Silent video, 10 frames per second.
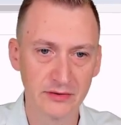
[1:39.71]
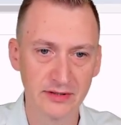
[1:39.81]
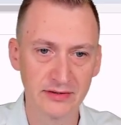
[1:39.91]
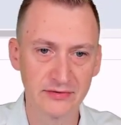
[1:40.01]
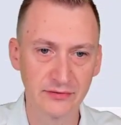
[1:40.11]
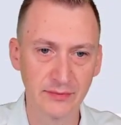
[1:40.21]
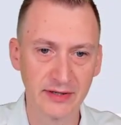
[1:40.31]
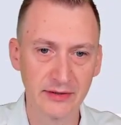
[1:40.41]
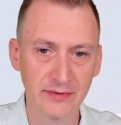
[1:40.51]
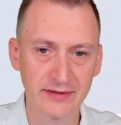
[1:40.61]
Okay, so from
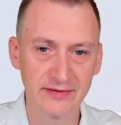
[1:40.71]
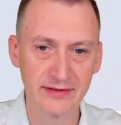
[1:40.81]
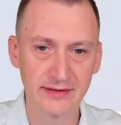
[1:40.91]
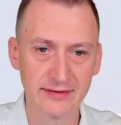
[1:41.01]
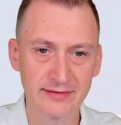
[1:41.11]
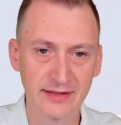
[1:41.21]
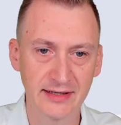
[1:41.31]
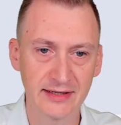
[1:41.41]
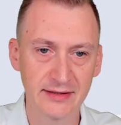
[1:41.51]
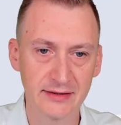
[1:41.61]
here we can see there's
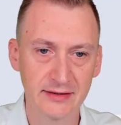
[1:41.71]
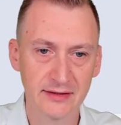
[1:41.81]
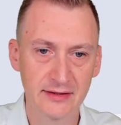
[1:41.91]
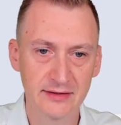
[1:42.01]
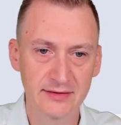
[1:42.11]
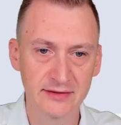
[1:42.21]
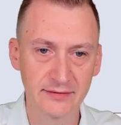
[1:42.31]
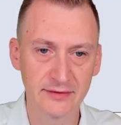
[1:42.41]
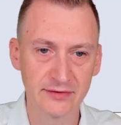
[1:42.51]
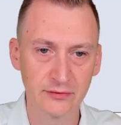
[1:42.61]
a uh,
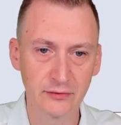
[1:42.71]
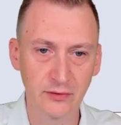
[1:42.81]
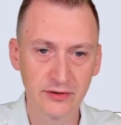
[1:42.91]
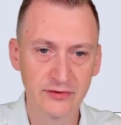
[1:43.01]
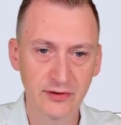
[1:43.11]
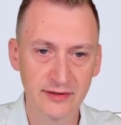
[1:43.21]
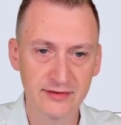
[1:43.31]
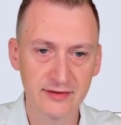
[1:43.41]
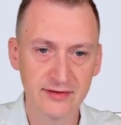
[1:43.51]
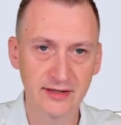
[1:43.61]
701, so
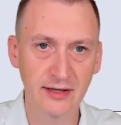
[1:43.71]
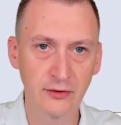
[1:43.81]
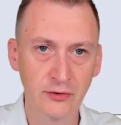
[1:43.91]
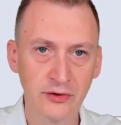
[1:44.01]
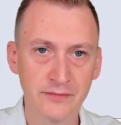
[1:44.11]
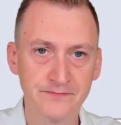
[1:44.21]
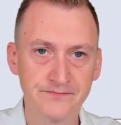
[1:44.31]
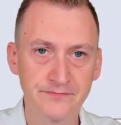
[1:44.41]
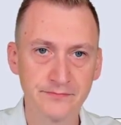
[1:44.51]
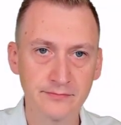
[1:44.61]
let's take a look.
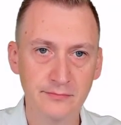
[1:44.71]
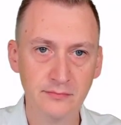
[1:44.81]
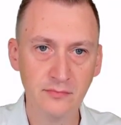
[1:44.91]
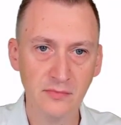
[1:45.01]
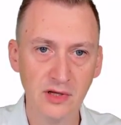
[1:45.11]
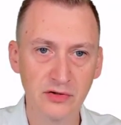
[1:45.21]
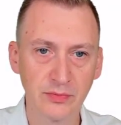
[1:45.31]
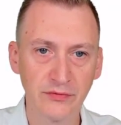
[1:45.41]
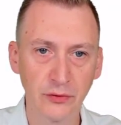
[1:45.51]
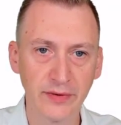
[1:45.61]
So
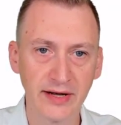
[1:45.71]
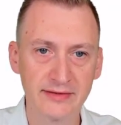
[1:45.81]
before we had